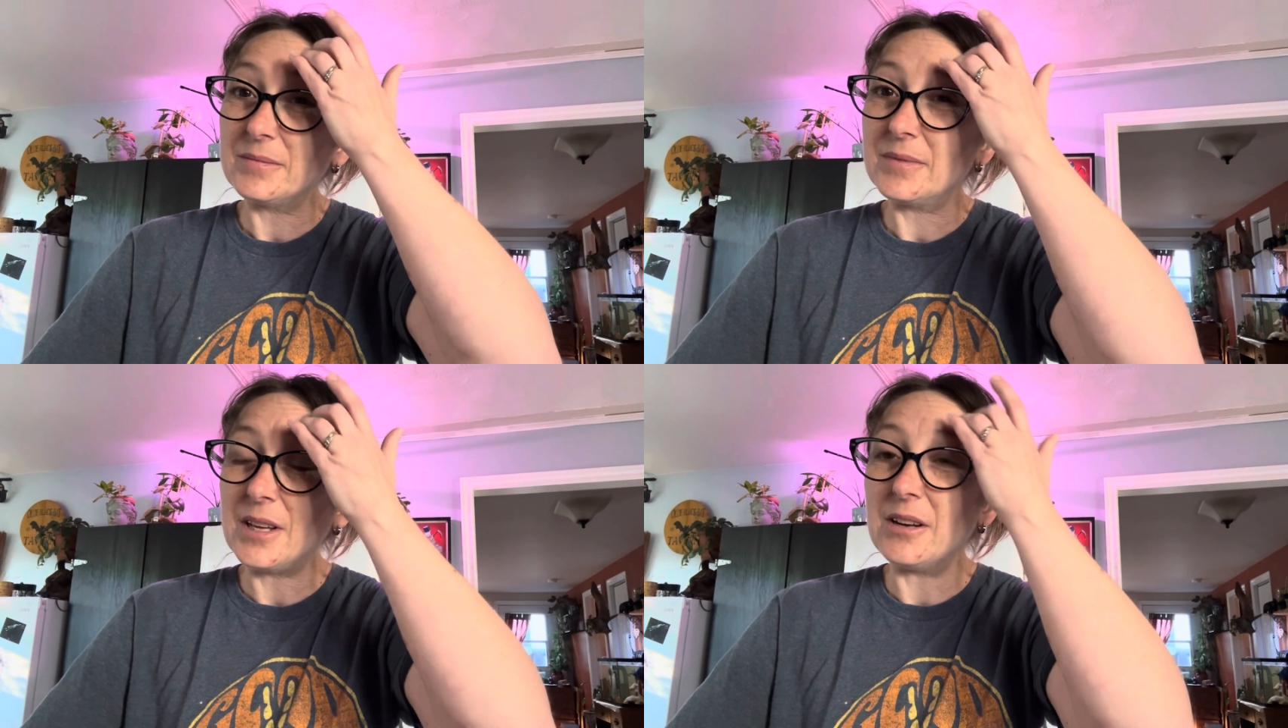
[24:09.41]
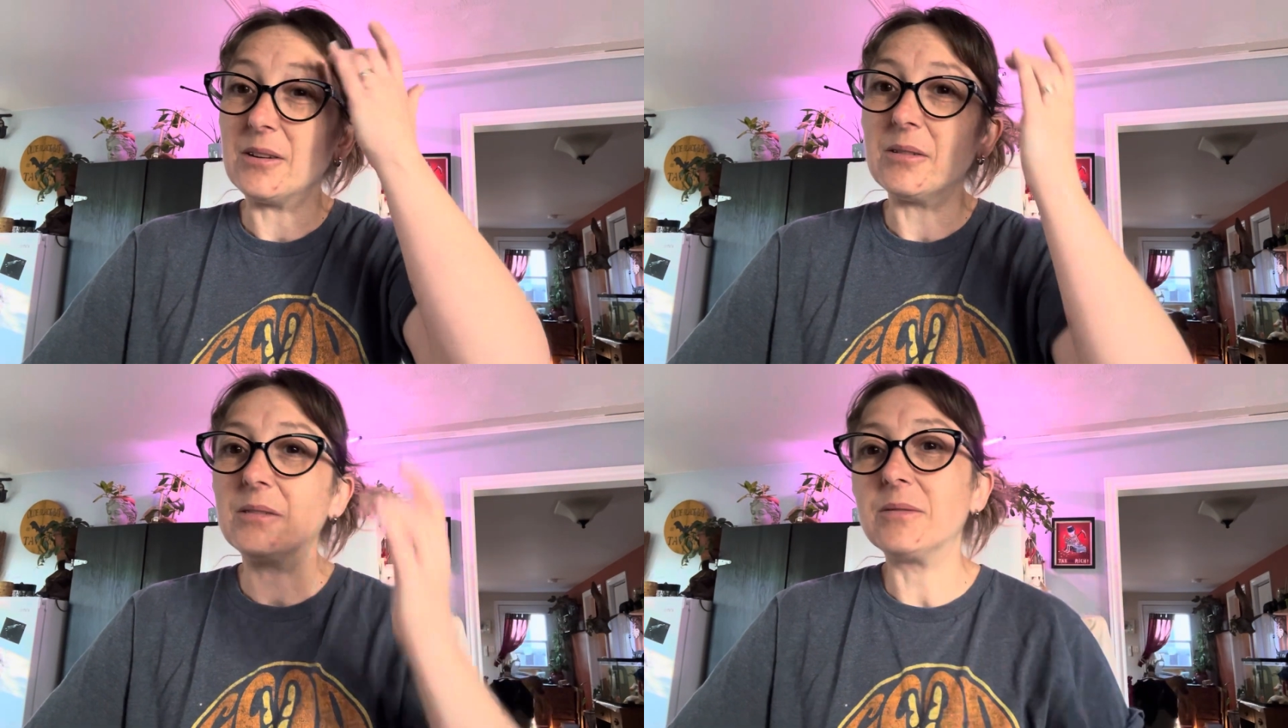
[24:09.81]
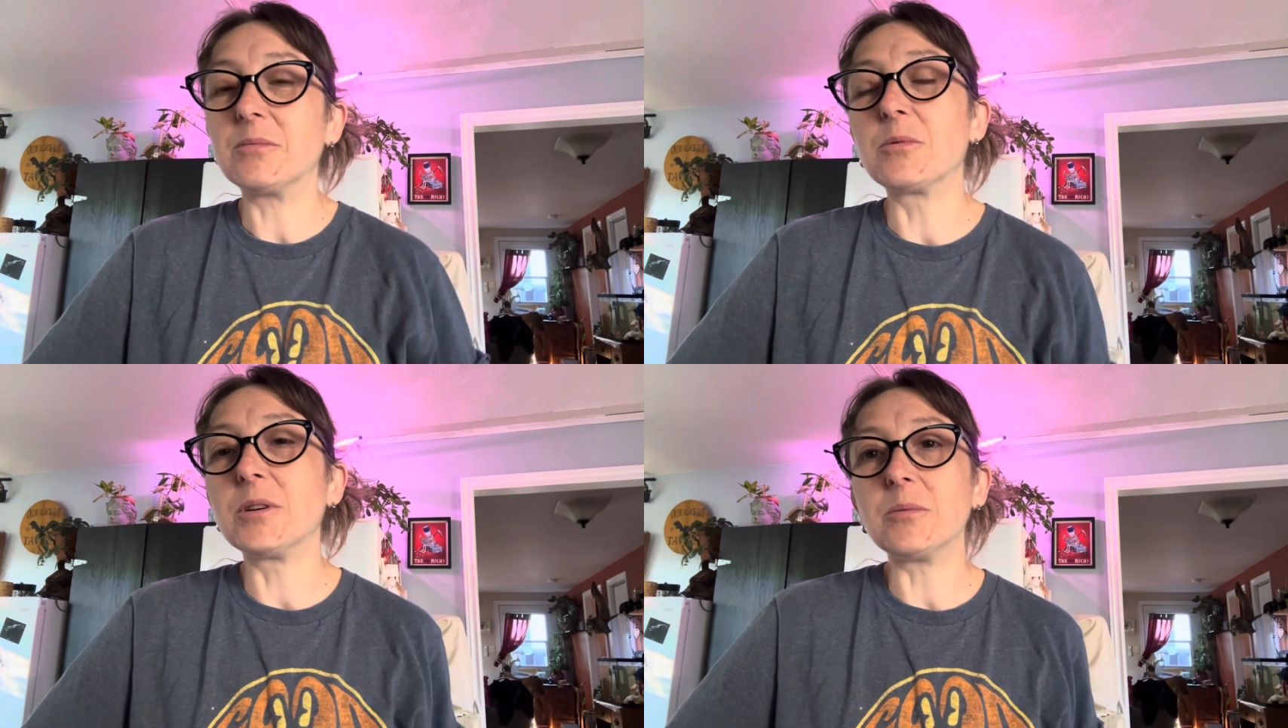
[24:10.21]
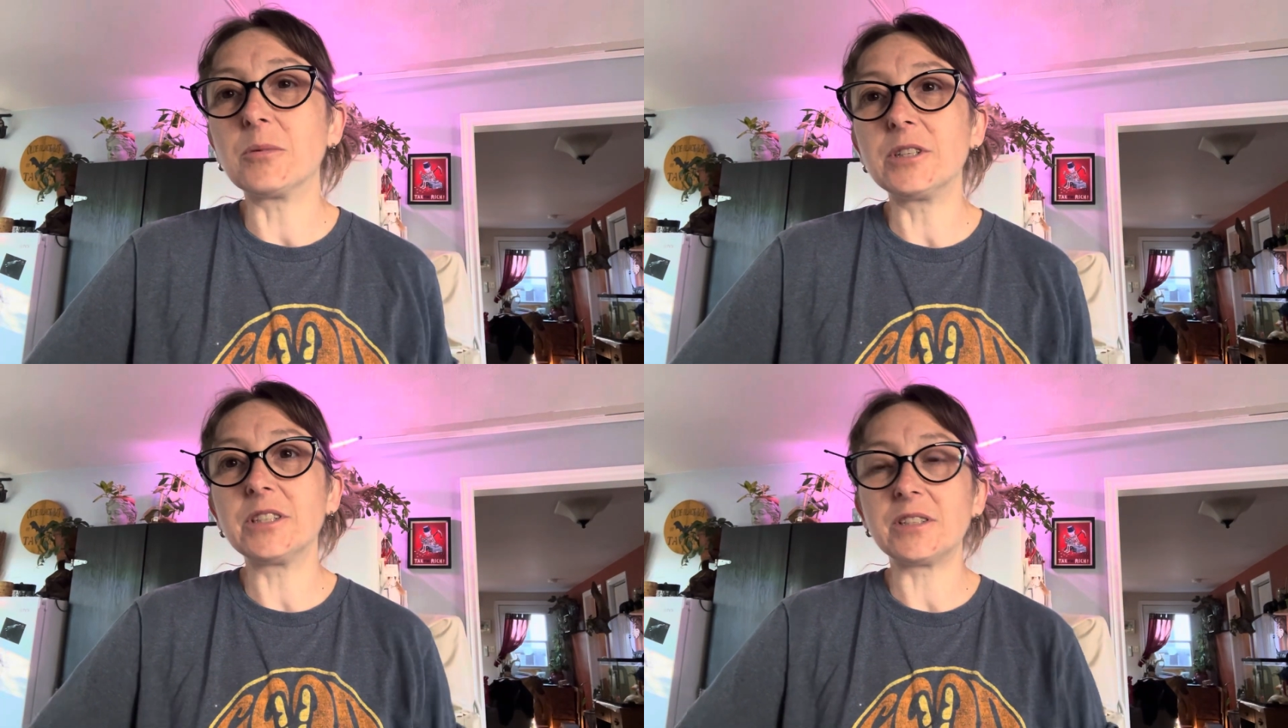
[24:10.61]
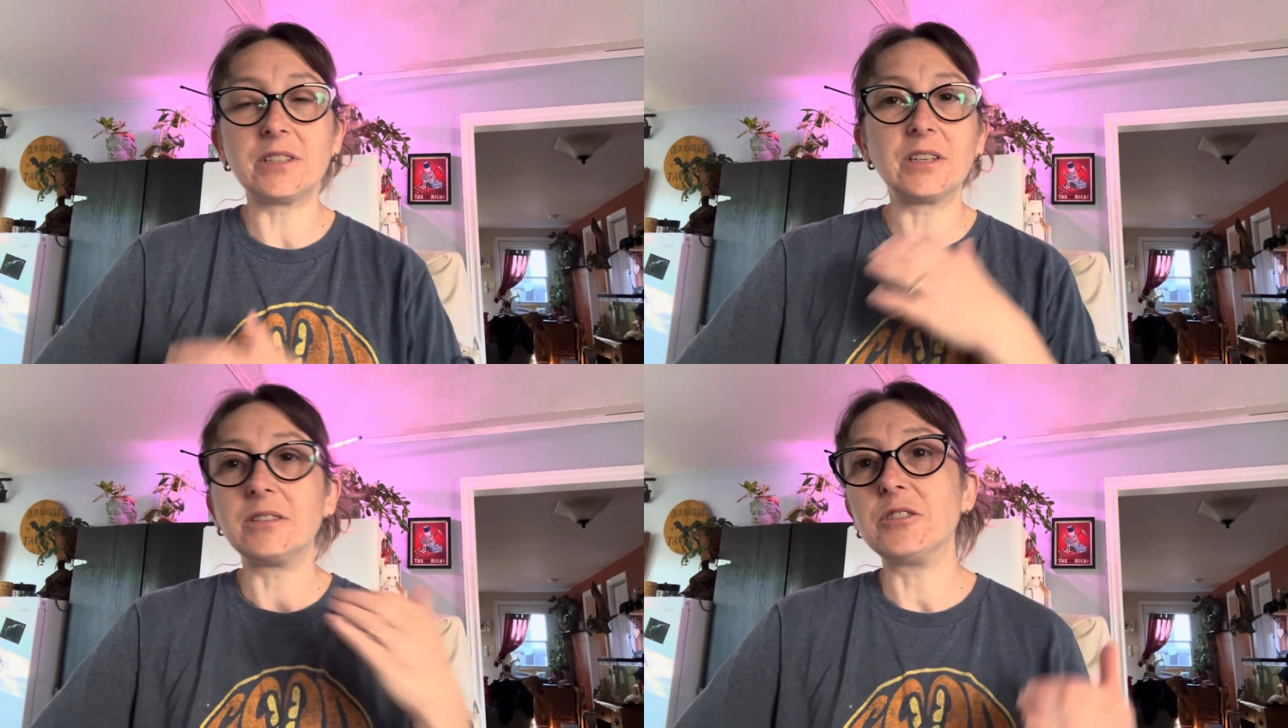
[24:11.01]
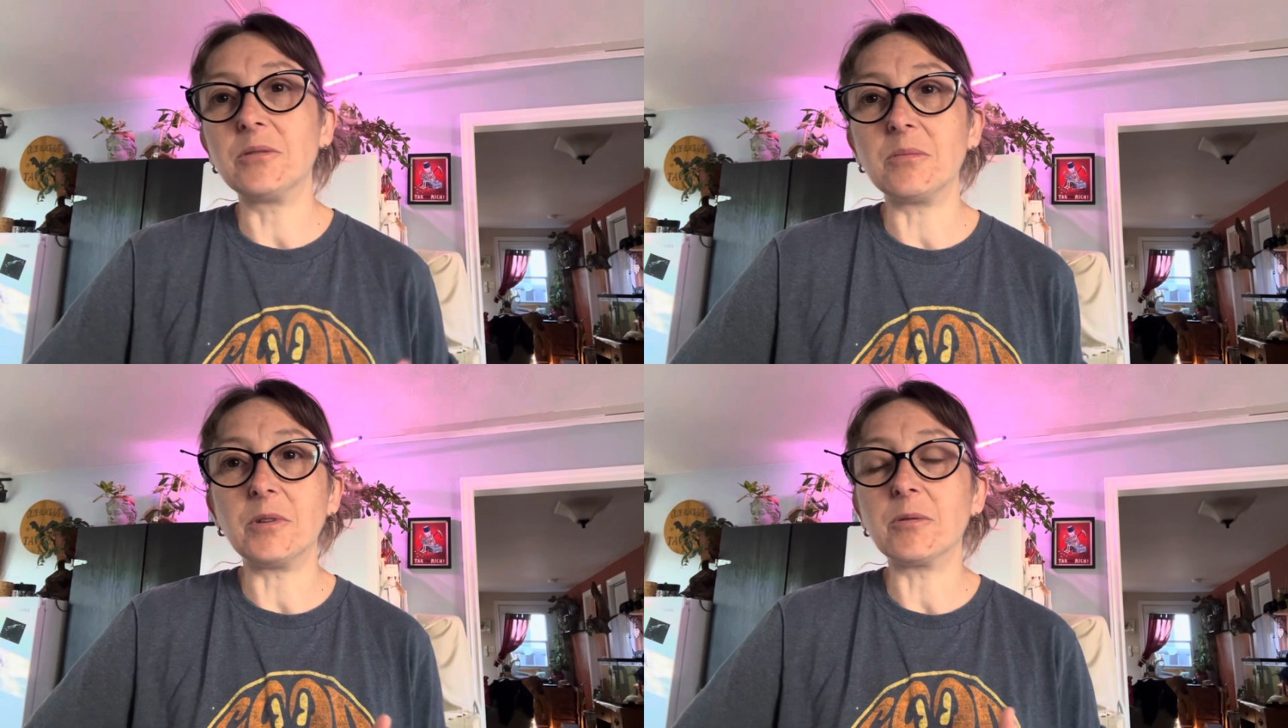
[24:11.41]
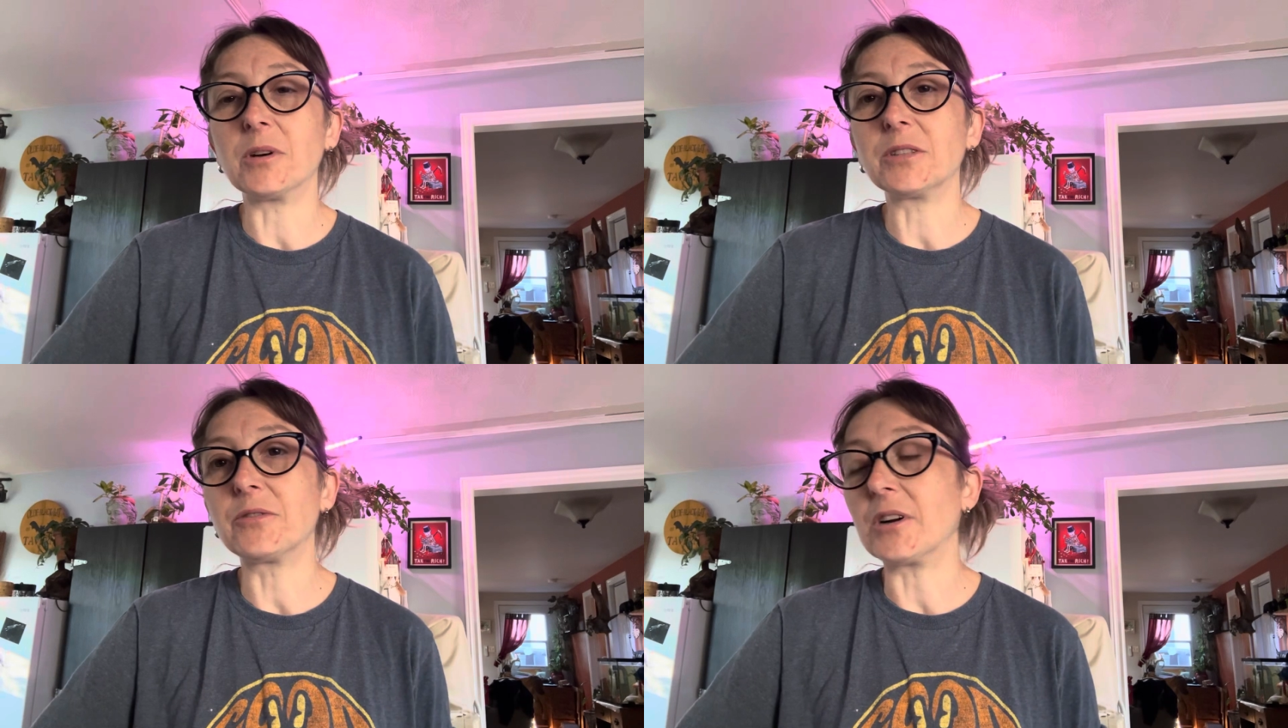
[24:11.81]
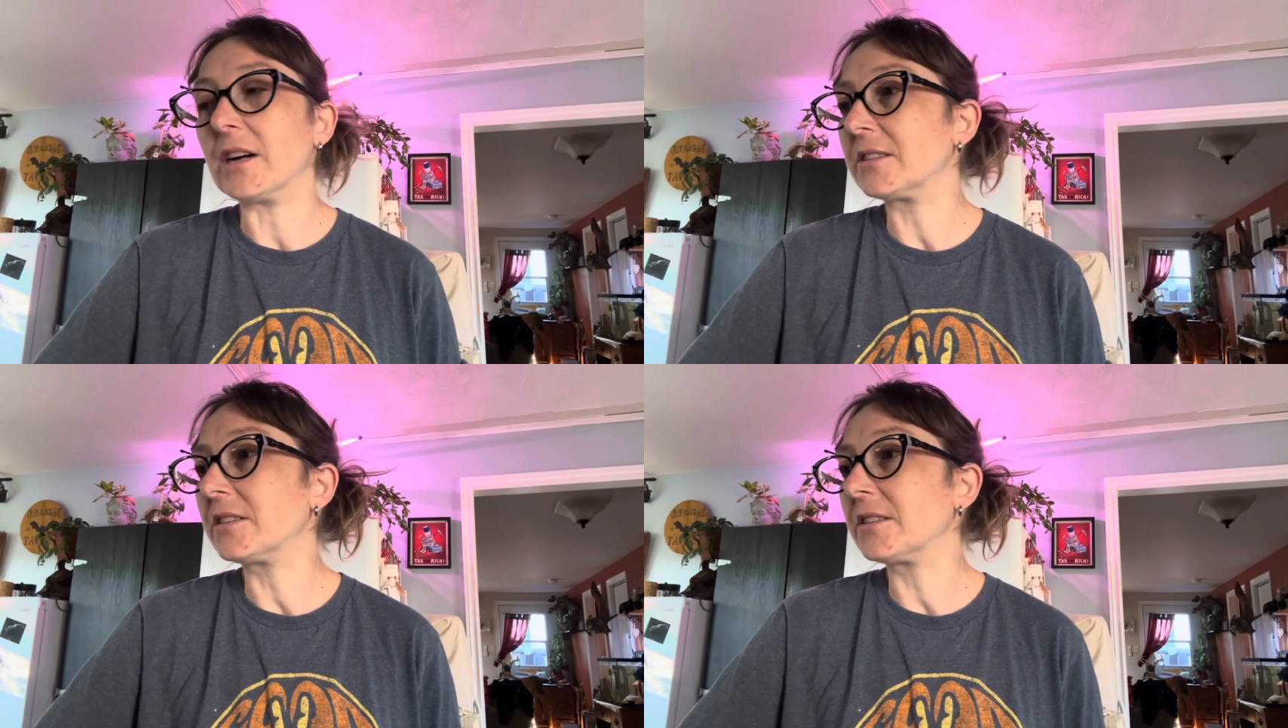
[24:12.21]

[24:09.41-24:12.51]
You know, we're just doing what works for us.